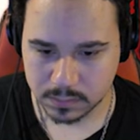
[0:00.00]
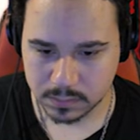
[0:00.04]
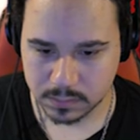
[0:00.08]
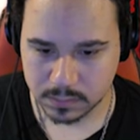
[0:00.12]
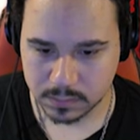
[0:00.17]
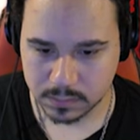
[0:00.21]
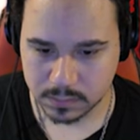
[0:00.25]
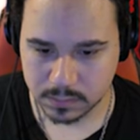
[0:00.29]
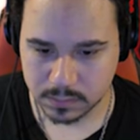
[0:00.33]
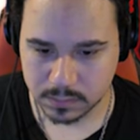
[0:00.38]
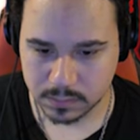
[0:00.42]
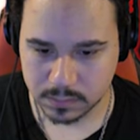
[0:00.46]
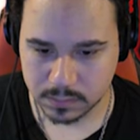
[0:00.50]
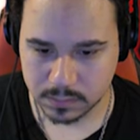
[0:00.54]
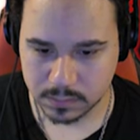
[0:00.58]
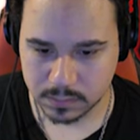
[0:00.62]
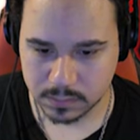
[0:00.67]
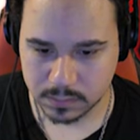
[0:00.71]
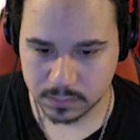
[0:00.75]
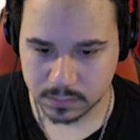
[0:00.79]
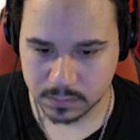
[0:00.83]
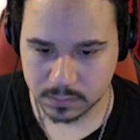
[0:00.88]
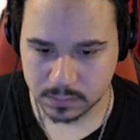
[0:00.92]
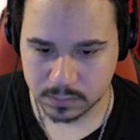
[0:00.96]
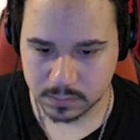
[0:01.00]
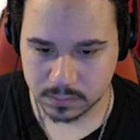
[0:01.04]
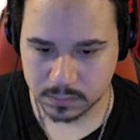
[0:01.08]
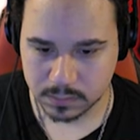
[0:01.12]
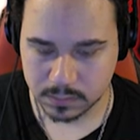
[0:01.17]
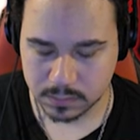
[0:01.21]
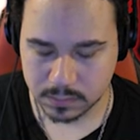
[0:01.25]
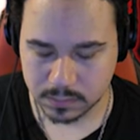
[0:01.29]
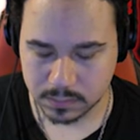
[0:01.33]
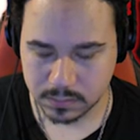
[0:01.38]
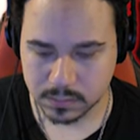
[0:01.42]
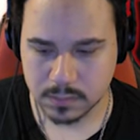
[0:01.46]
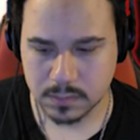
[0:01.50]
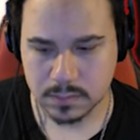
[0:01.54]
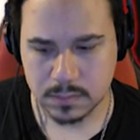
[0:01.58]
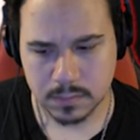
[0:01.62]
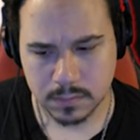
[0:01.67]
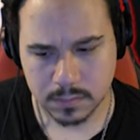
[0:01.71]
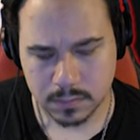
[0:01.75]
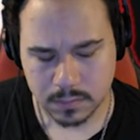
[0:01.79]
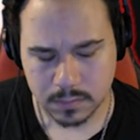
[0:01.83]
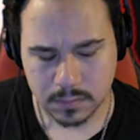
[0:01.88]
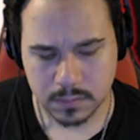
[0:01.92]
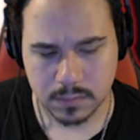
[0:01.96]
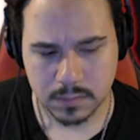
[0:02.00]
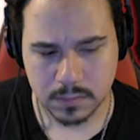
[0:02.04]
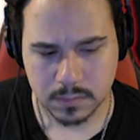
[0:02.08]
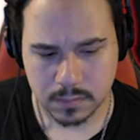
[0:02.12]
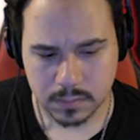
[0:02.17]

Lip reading: Nobody speaks.